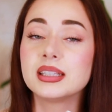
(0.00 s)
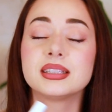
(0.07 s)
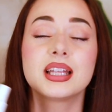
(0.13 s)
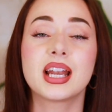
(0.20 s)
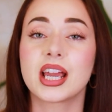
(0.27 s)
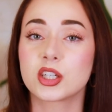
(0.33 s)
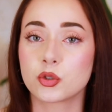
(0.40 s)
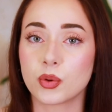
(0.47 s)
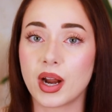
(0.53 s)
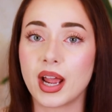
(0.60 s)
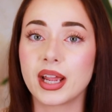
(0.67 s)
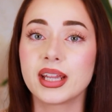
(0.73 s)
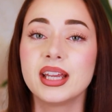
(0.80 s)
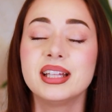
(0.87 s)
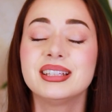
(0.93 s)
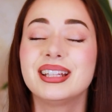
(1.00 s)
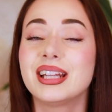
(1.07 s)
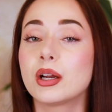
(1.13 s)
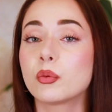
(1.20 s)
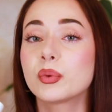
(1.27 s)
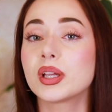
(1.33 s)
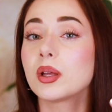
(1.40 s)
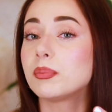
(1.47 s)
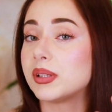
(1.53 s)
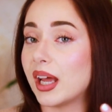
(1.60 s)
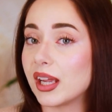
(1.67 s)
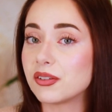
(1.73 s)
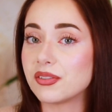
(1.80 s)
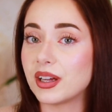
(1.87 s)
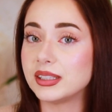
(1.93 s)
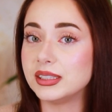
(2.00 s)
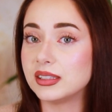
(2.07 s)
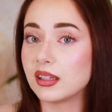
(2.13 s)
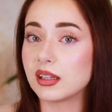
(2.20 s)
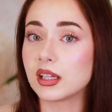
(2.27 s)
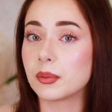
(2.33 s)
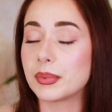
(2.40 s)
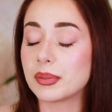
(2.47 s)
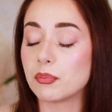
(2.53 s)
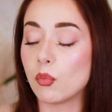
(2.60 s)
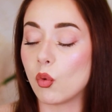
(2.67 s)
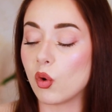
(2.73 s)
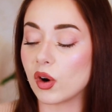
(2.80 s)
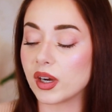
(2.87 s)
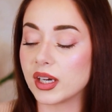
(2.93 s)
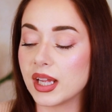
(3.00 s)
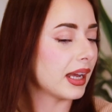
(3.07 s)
then I dry, then I reapply if I need a little bit more.